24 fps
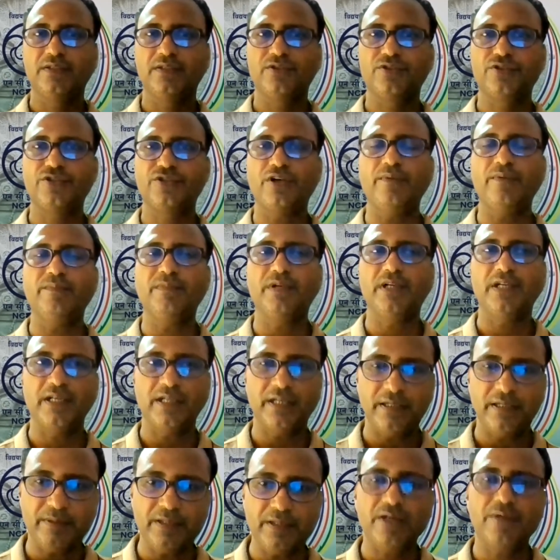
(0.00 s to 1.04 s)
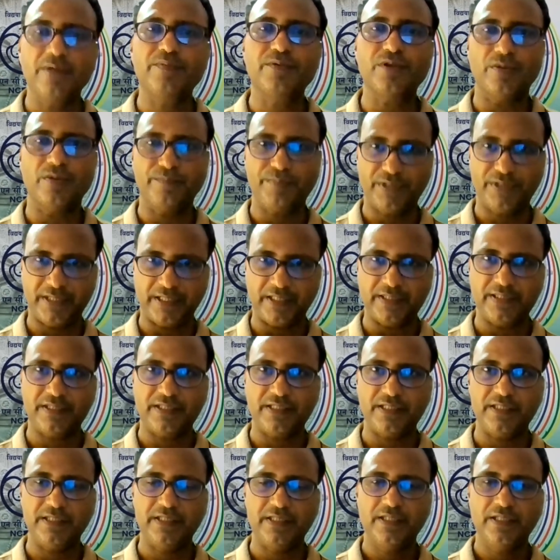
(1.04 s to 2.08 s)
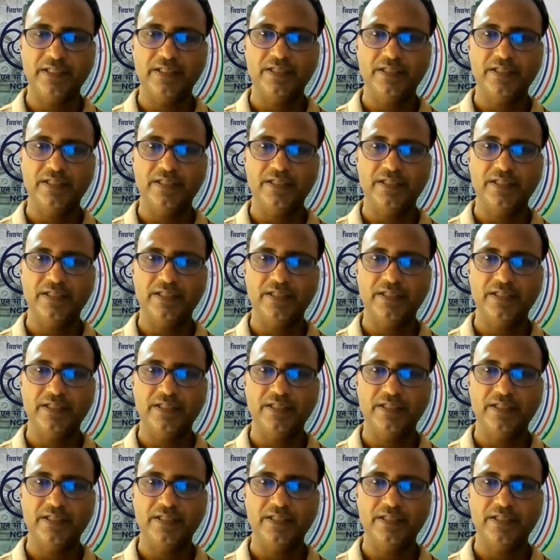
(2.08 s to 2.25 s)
some level of competency,